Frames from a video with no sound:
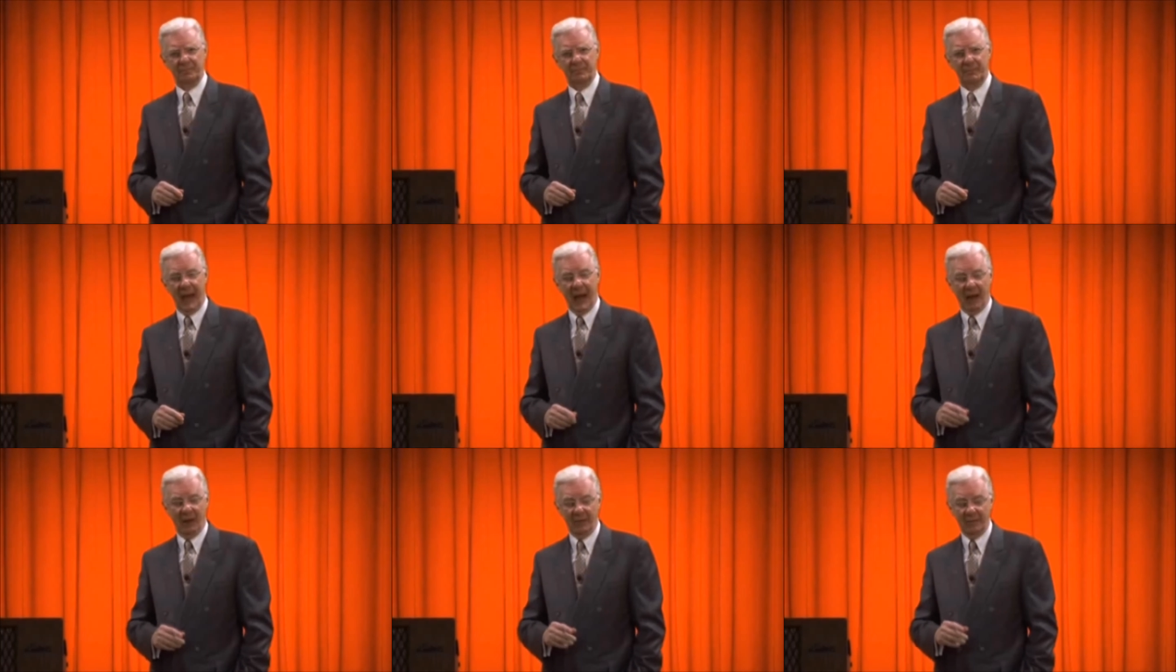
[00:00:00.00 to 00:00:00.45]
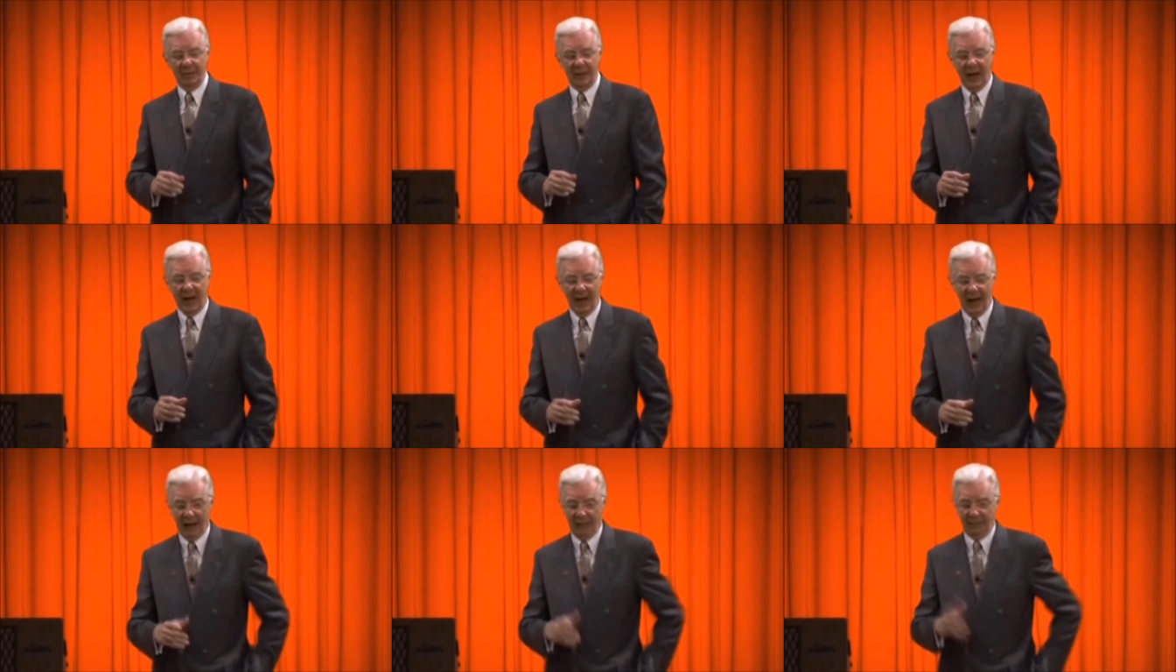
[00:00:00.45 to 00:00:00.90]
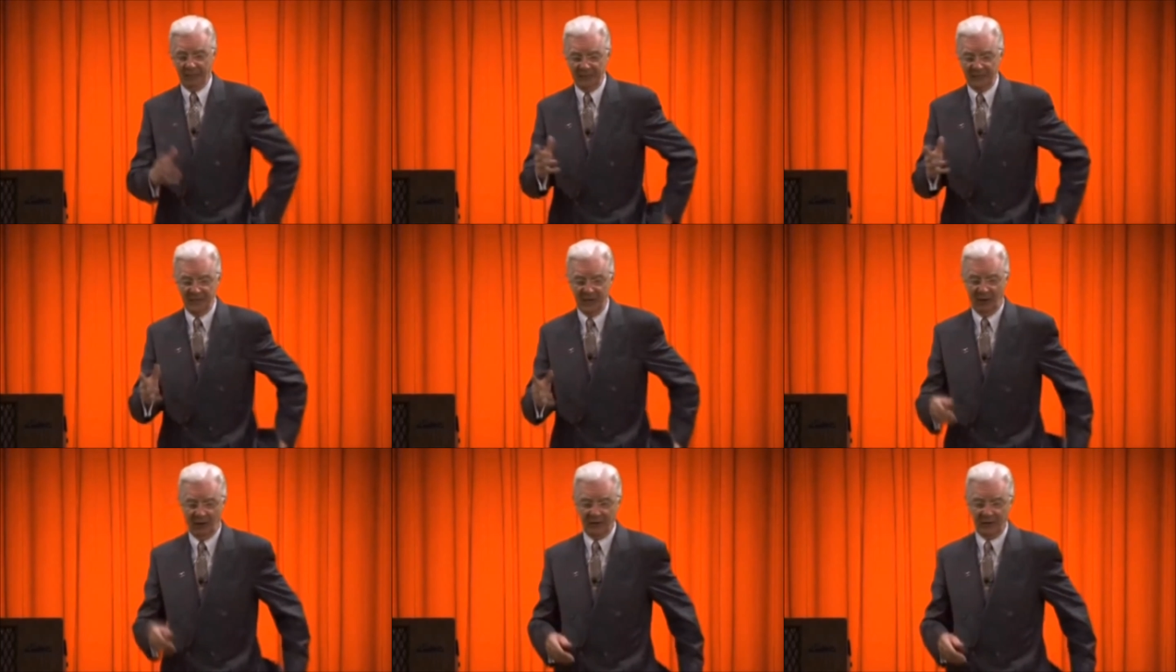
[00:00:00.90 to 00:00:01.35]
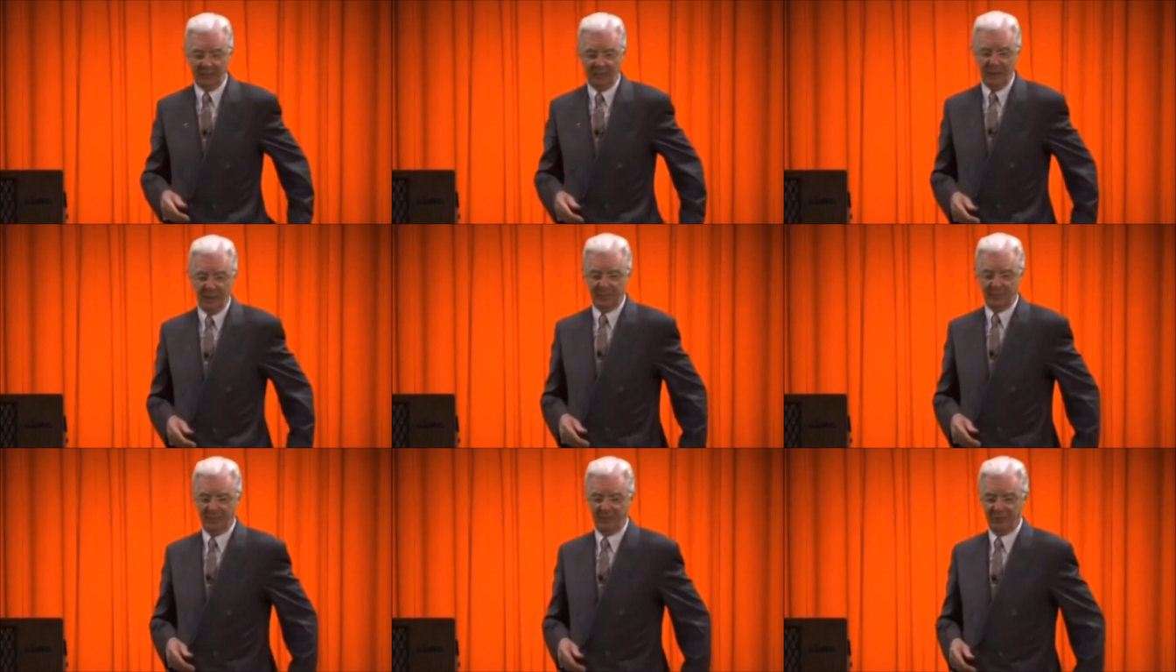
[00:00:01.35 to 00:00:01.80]
Now, I've been telling
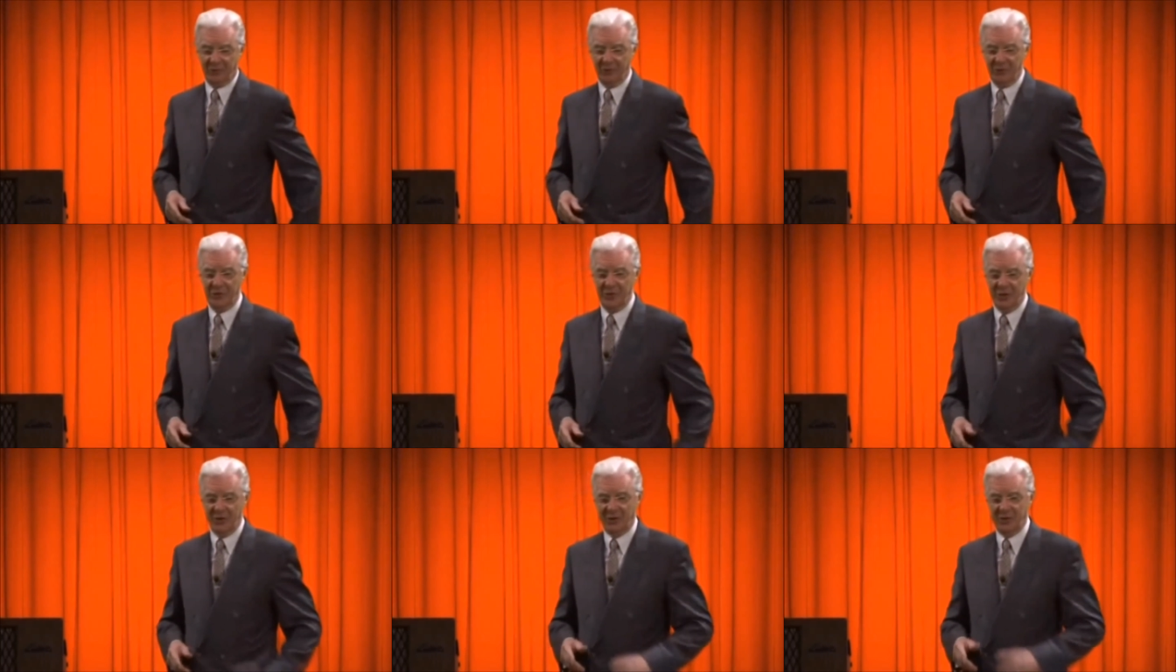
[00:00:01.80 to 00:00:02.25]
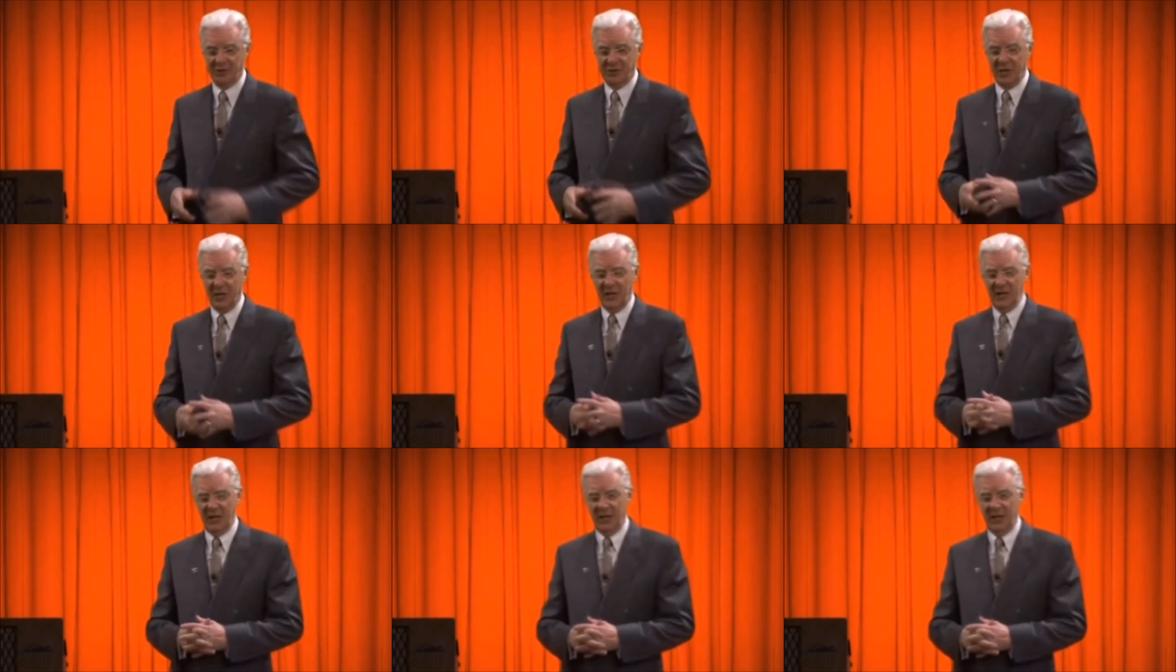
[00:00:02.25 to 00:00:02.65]
people for years